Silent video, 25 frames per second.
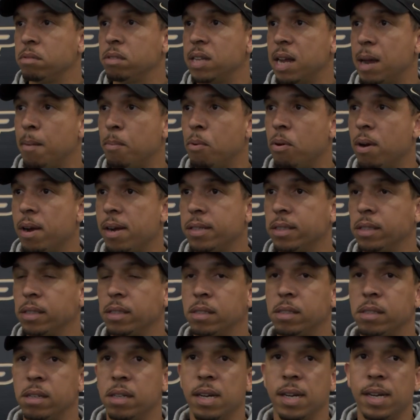standpoint.
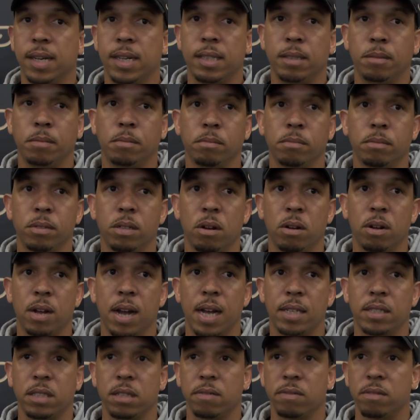You know,
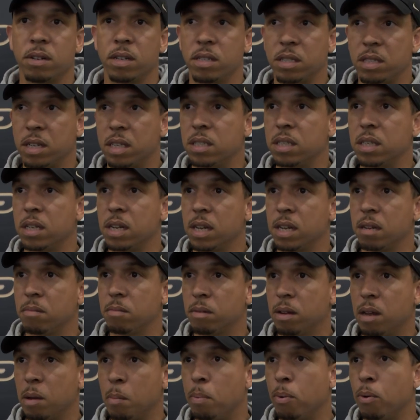guys have consistently
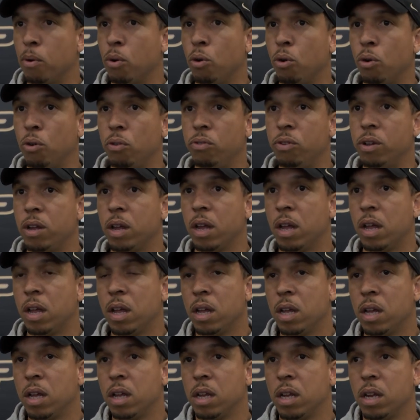improved.
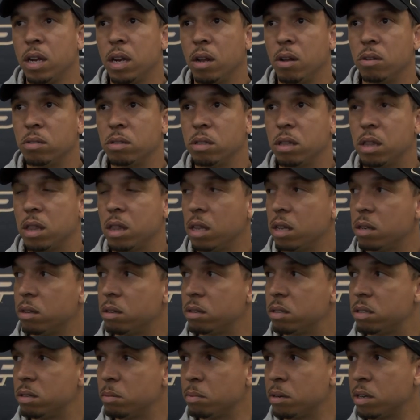You know,
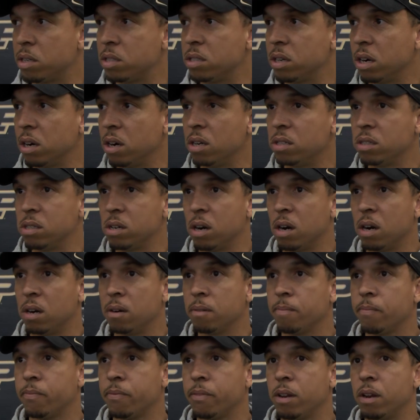some concerns are,
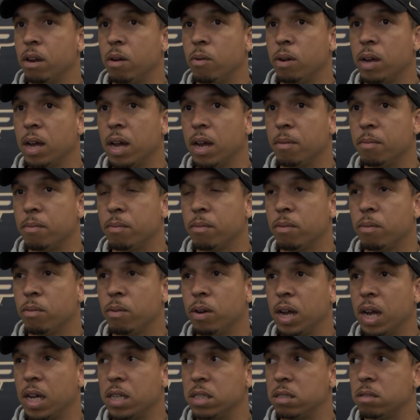you know,
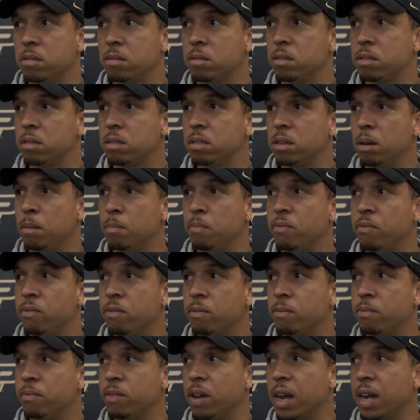we got some
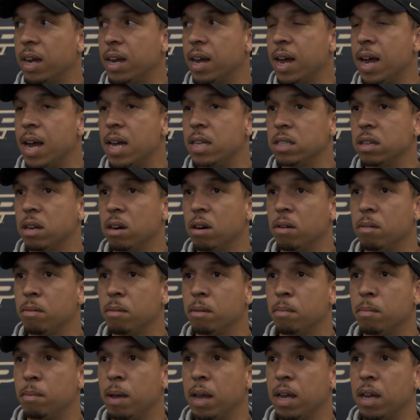vet guys that are
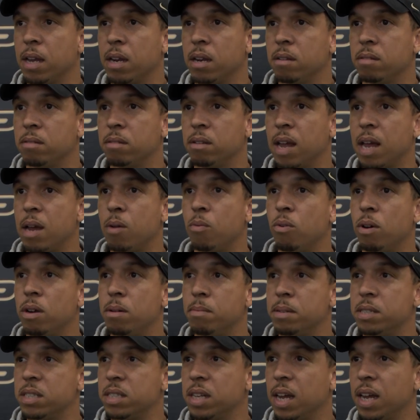making day
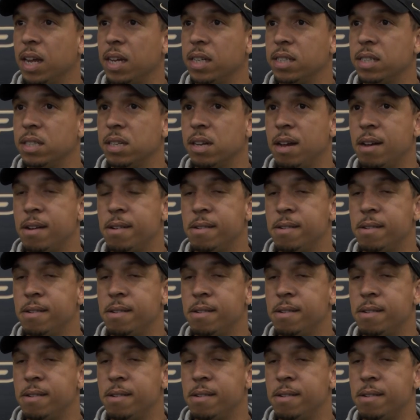one mistakes